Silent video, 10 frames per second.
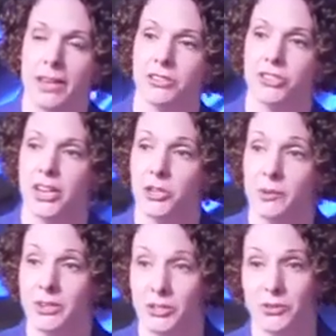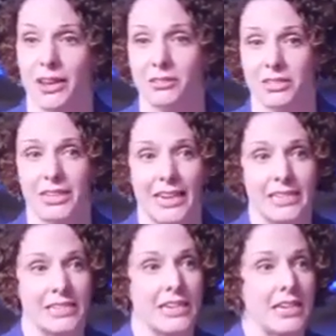back in January
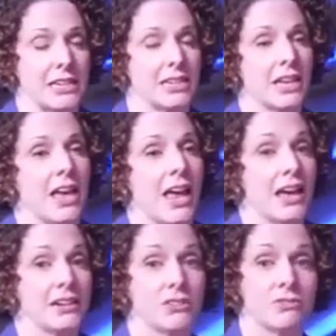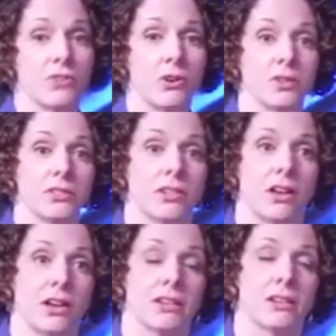2018, and it's focused
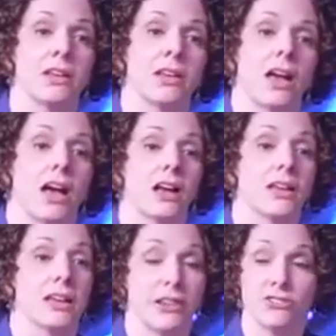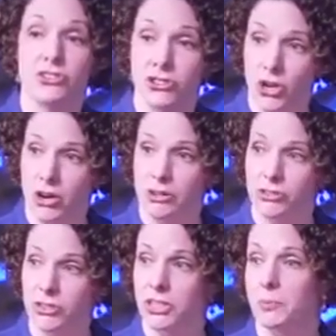on, uh, it actually
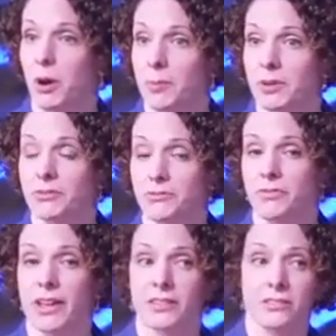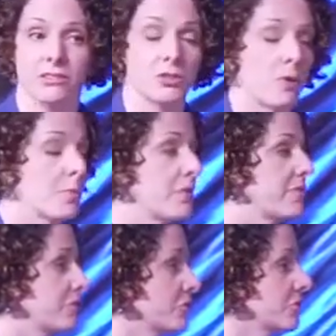charged the Department of Defense, Department
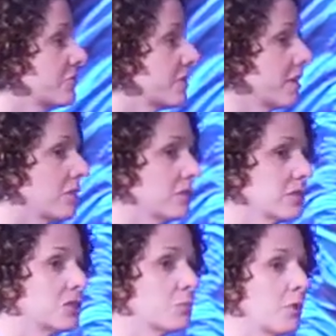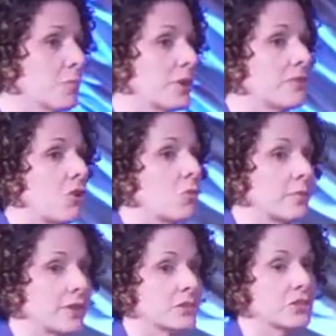of Veterans Affairs, and Department of
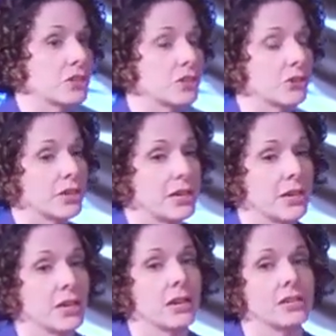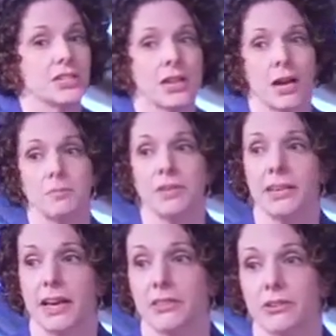Homeland Security to come
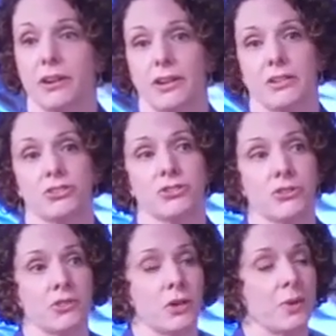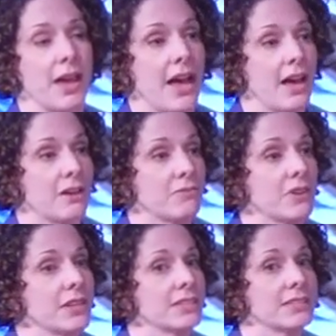together and ensure that we have
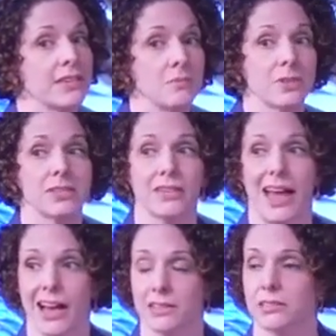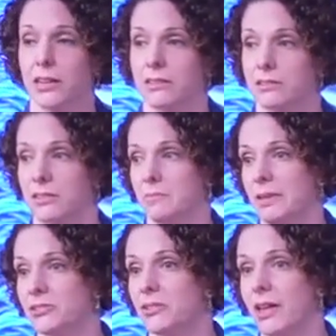seamless access to
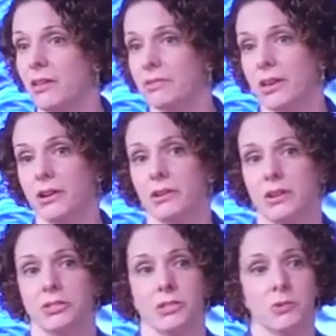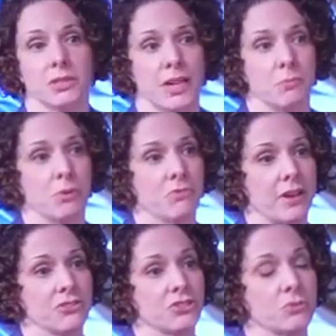mental health care and suicide
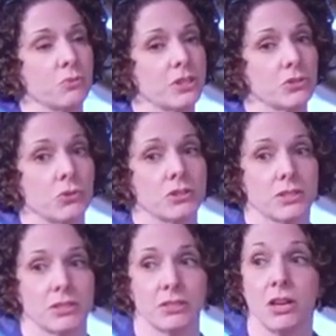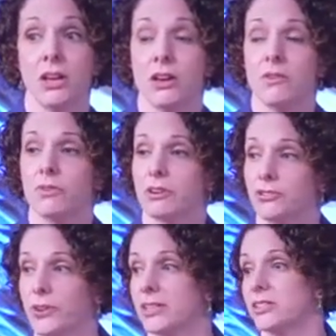prevention resources for
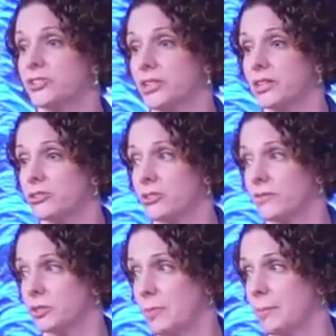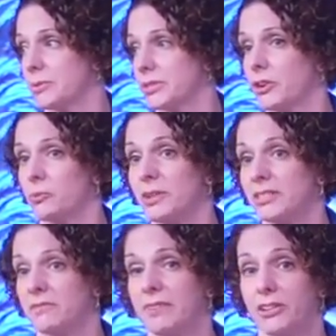our transitioning service members and our
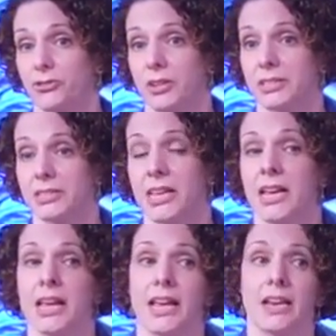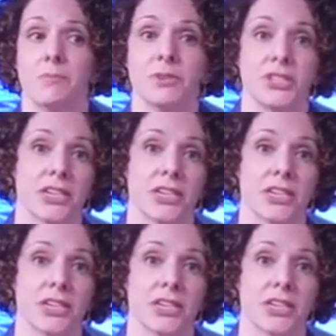recent veterans. And in